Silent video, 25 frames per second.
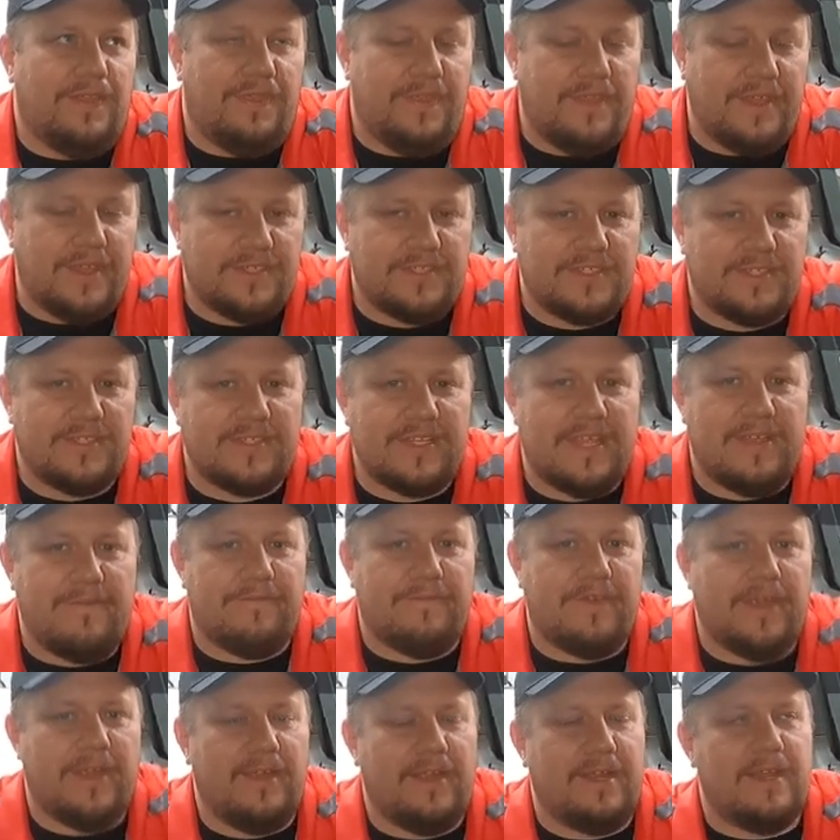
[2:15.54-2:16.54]
This is a
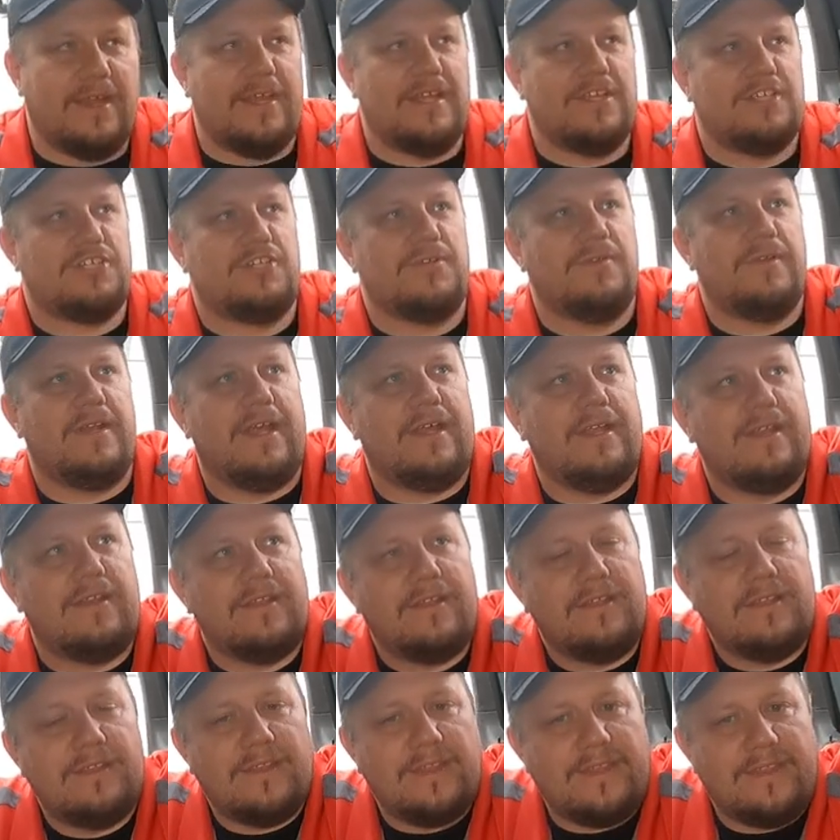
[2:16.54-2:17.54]
very nice unit.
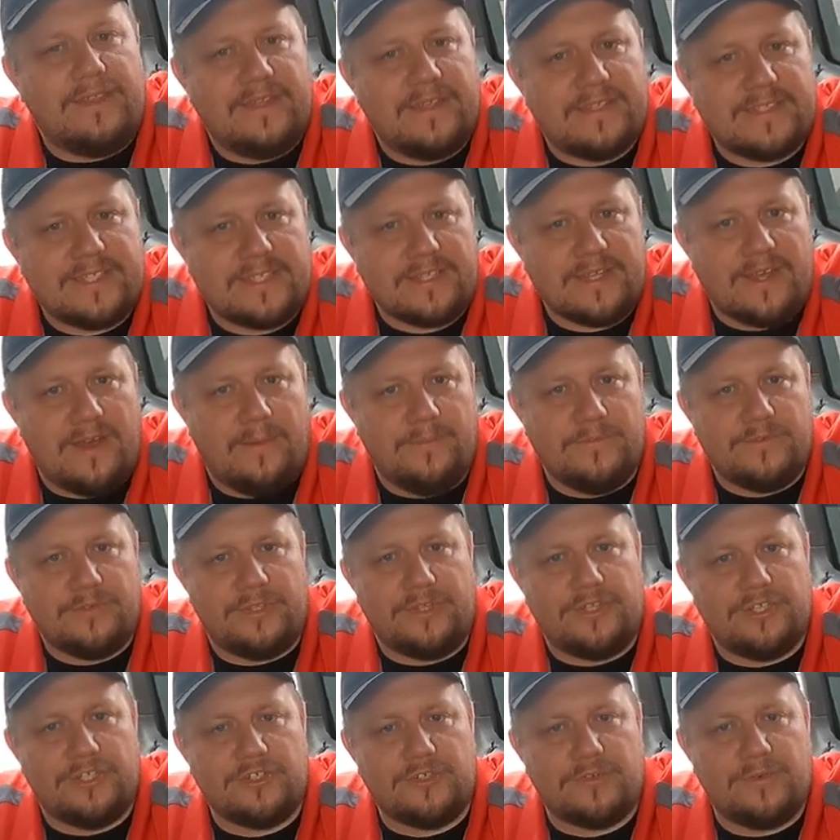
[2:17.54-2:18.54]
This comes
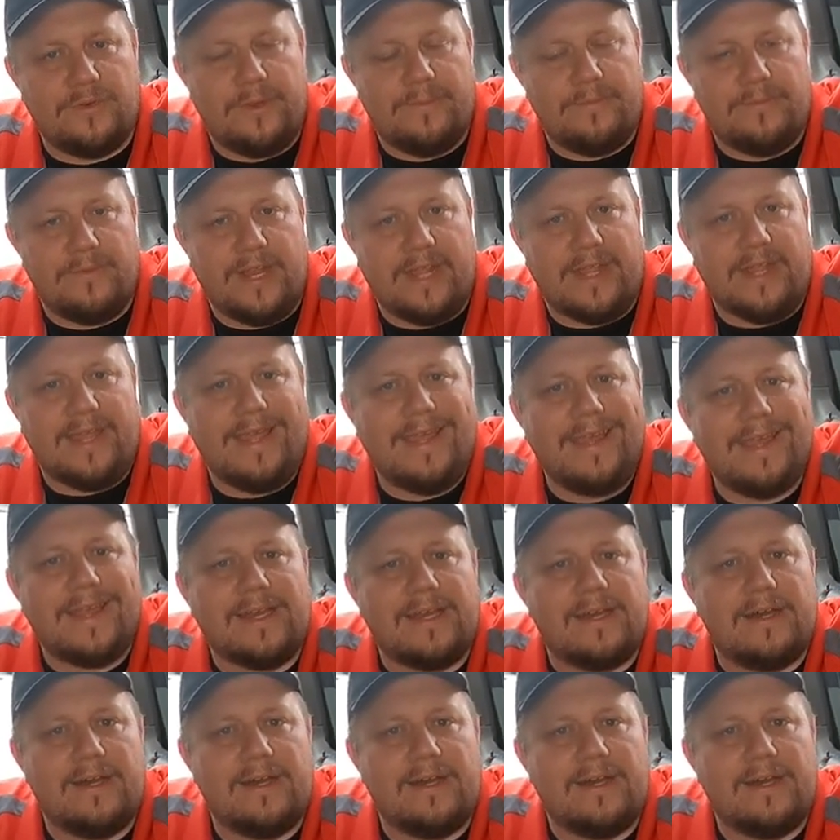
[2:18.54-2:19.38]
with a trim ring. It